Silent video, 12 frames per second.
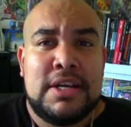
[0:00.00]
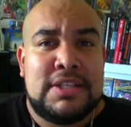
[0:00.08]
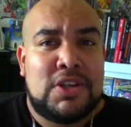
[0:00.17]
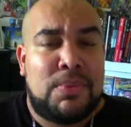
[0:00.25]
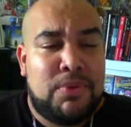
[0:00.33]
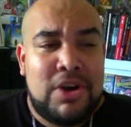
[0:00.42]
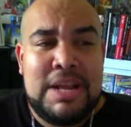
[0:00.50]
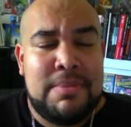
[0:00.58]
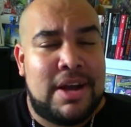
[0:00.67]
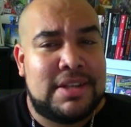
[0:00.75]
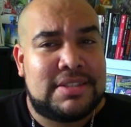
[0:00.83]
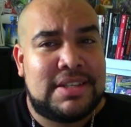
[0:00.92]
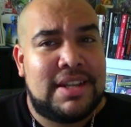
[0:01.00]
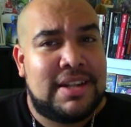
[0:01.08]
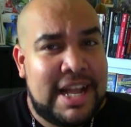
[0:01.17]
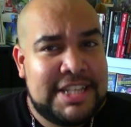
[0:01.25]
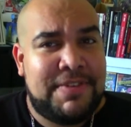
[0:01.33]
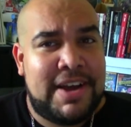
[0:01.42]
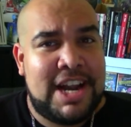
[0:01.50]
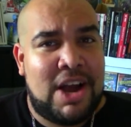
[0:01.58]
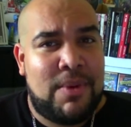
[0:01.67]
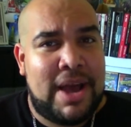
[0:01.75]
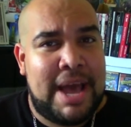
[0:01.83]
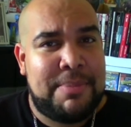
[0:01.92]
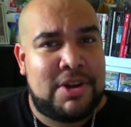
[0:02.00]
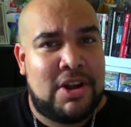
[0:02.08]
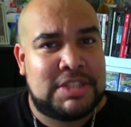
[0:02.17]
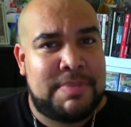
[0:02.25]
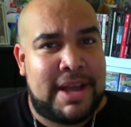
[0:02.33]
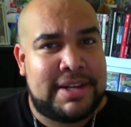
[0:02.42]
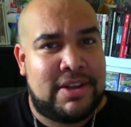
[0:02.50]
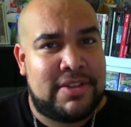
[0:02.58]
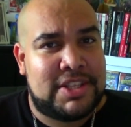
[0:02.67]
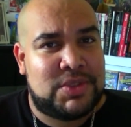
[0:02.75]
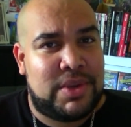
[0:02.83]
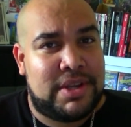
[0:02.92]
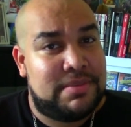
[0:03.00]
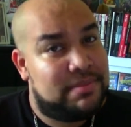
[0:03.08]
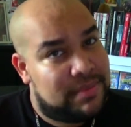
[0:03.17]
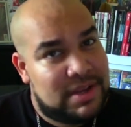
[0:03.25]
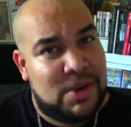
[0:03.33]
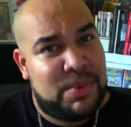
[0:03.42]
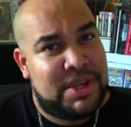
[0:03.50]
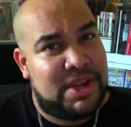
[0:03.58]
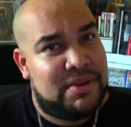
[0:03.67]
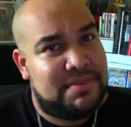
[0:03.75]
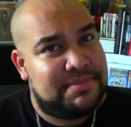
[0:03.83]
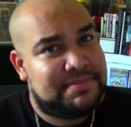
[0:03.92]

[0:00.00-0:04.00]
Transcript: So pretty much, let's find out what happened on SmackDown this week. Here we go.